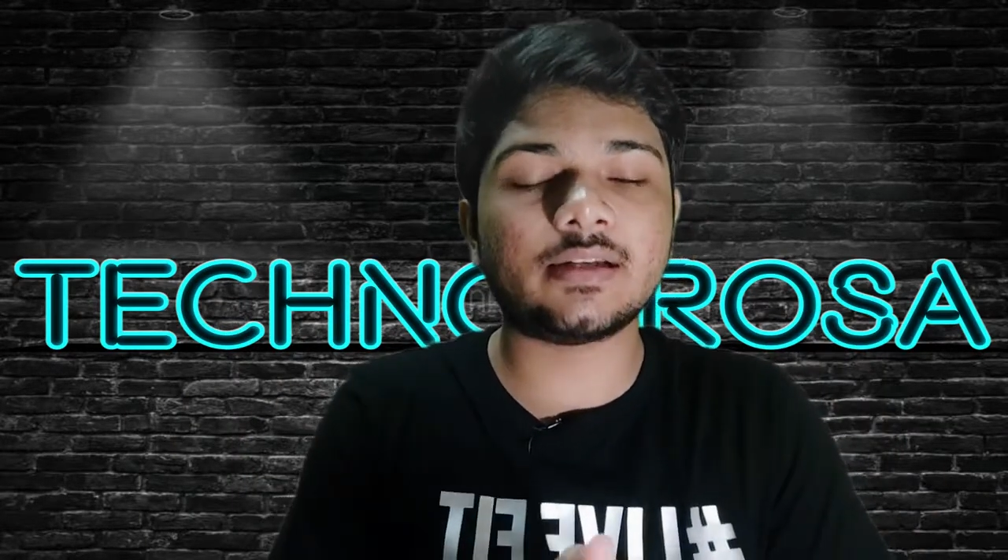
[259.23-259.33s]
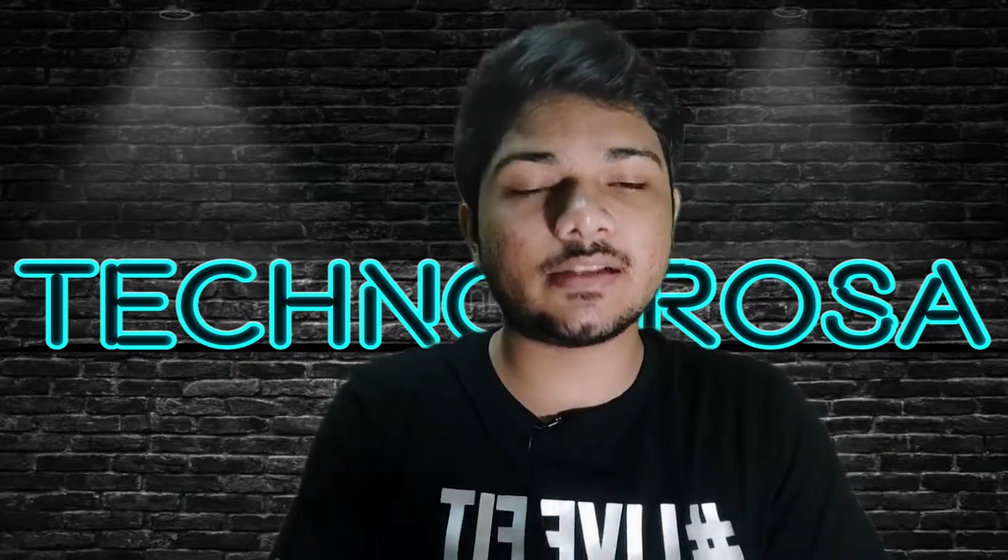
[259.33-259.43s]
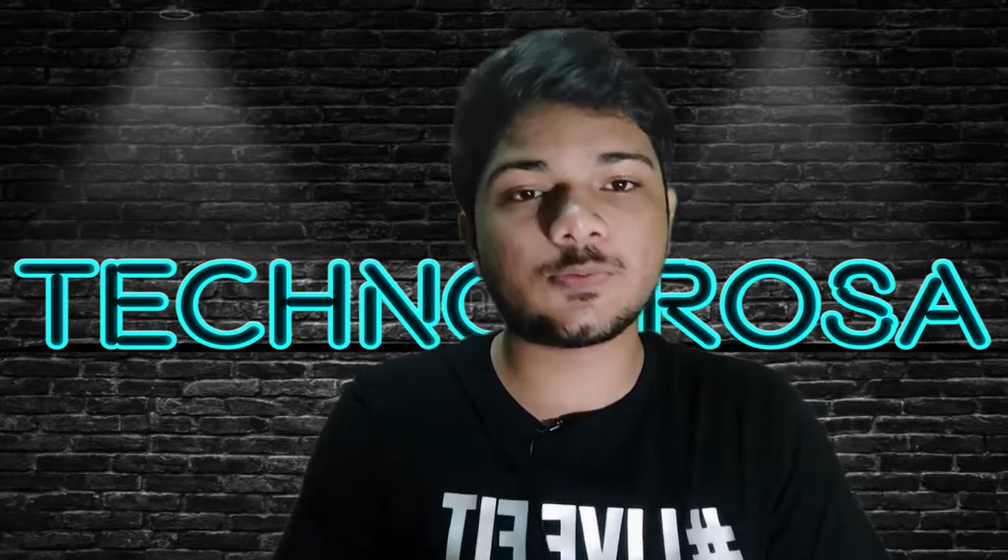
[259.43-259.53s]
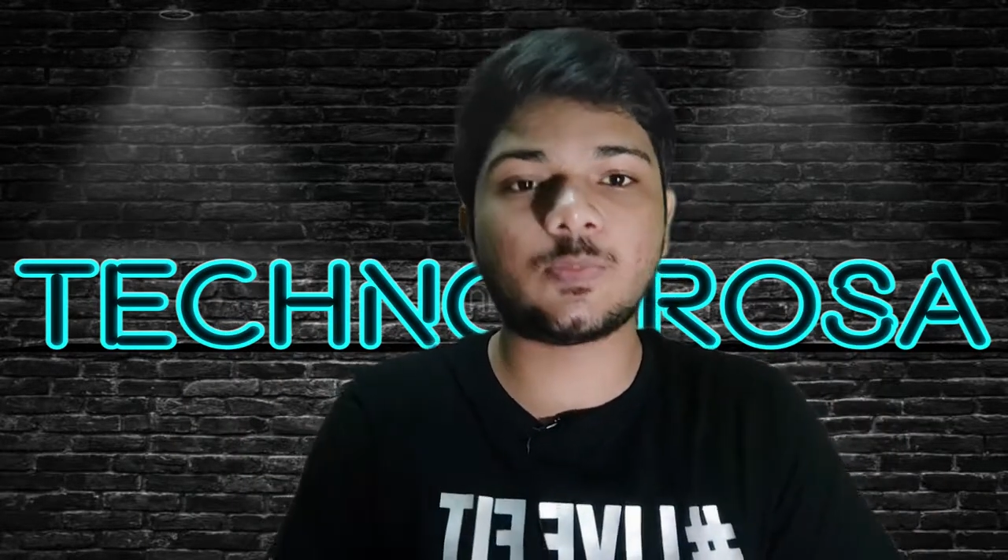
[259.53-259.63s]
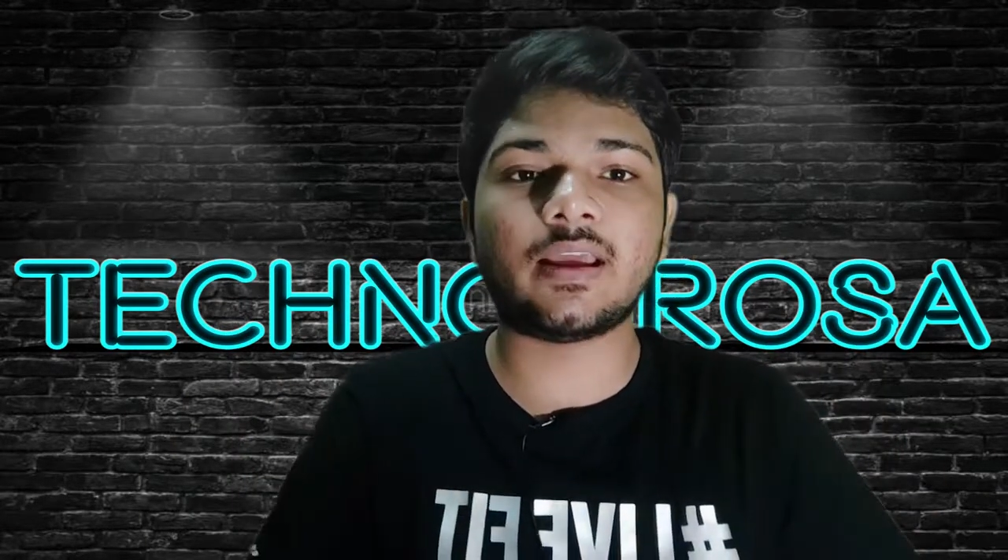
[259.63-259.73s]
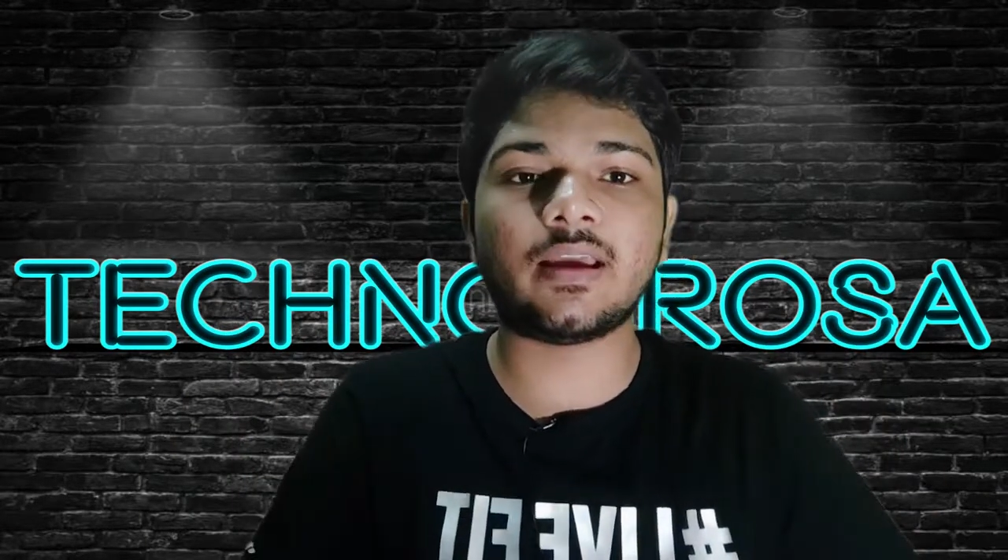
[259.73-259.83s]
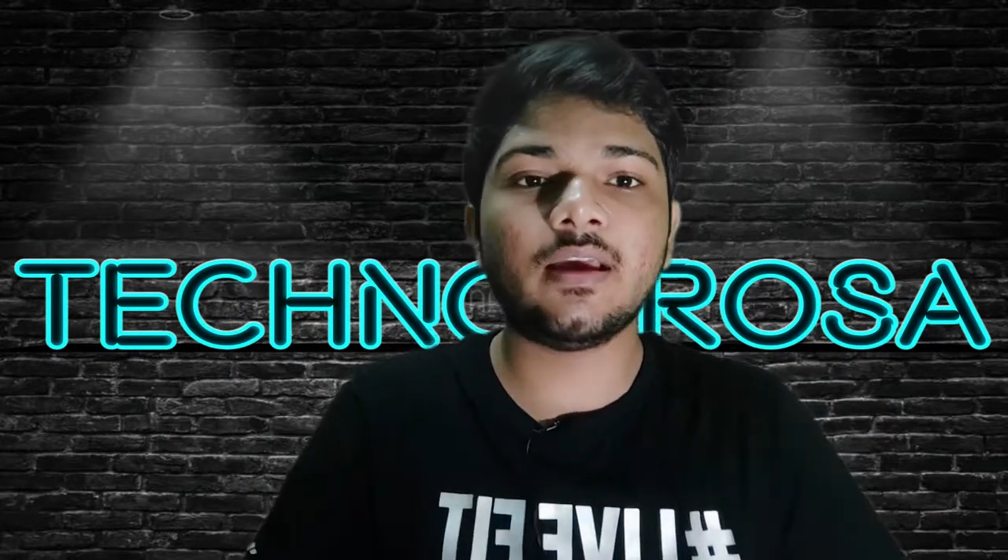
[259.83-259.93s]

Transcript: display